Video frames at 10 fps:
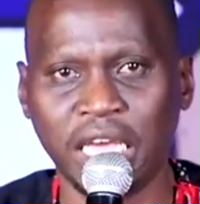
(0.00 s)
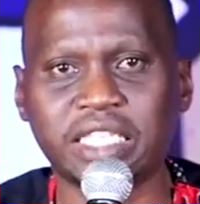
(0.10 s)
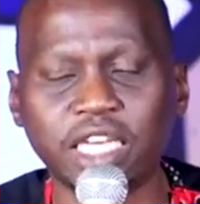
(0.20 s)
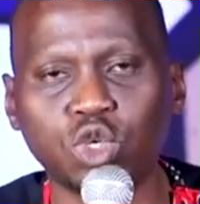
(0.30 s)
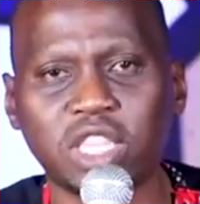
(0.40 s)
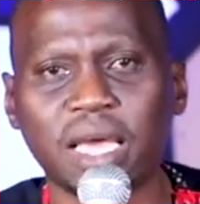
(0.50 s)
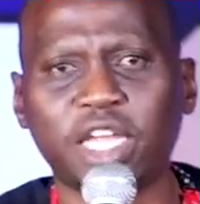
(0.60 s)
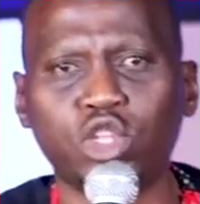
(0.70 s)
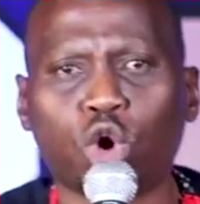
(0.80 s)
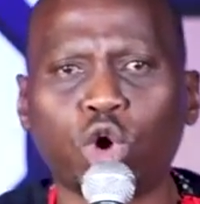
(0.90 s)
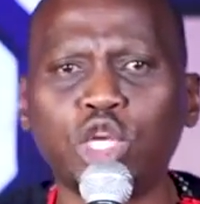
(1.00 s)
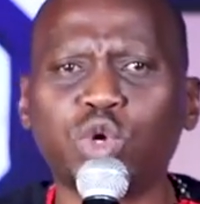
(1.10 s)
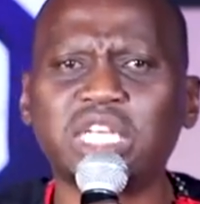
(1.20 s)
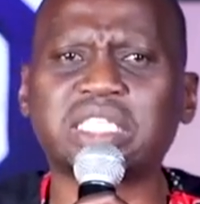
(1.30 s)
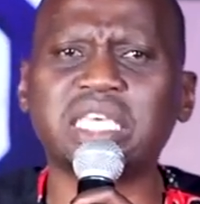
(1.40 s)
He said to them that you're going
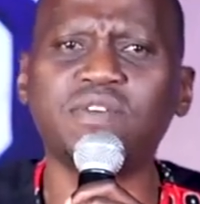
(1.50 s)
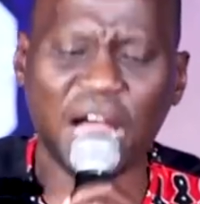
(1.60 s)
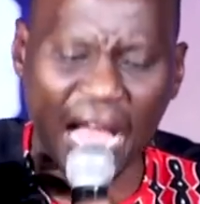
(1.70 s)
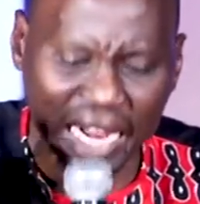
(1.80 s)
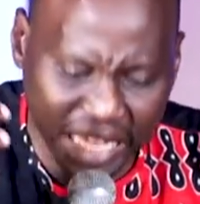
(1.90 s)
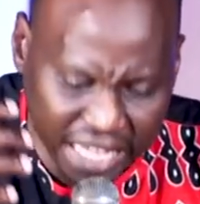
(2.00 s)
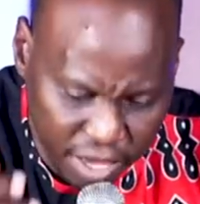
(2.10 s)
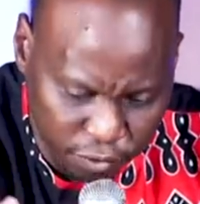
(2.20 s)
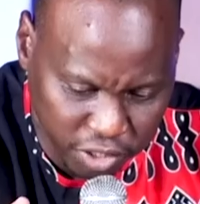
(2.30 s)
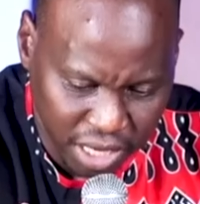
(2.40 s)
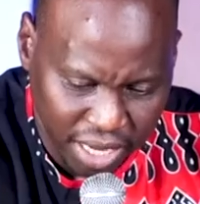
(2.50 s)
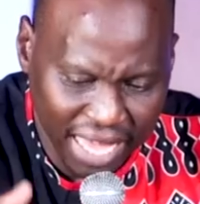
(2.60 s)
to receive a gift,